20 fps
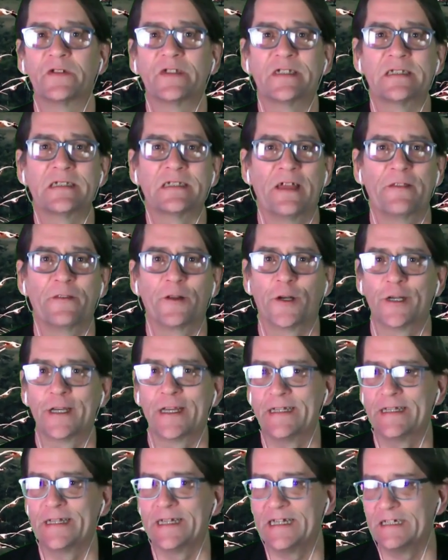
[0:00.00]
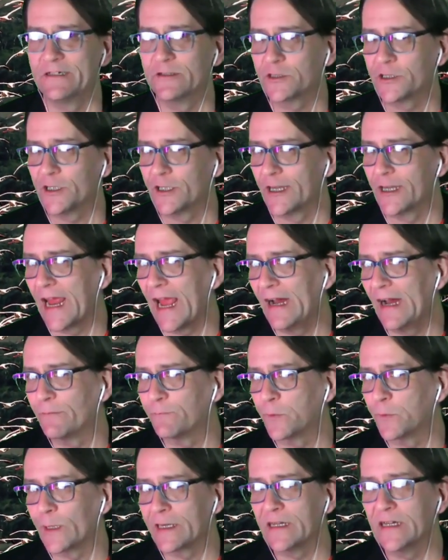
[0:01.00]
southern and eastern
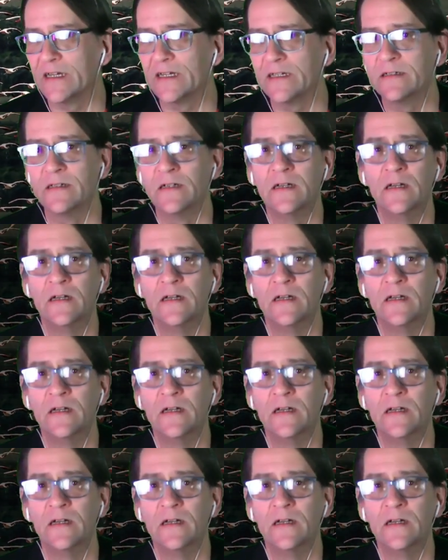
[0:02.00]
Africa.